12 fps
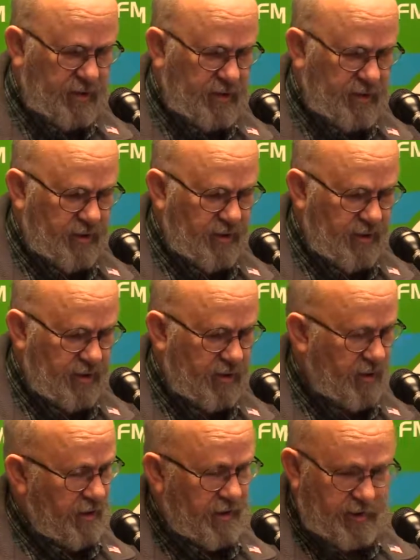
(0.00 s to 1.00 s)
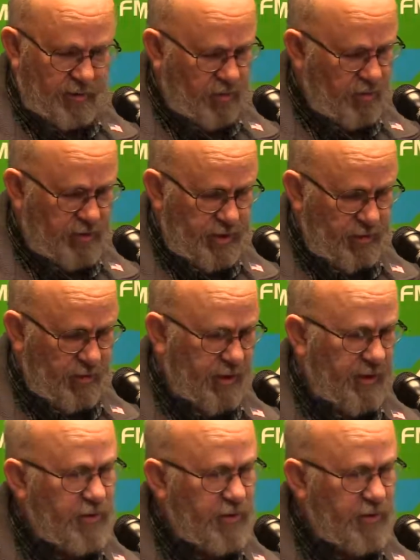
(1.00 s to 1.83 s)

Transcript: get a lady or a gentleman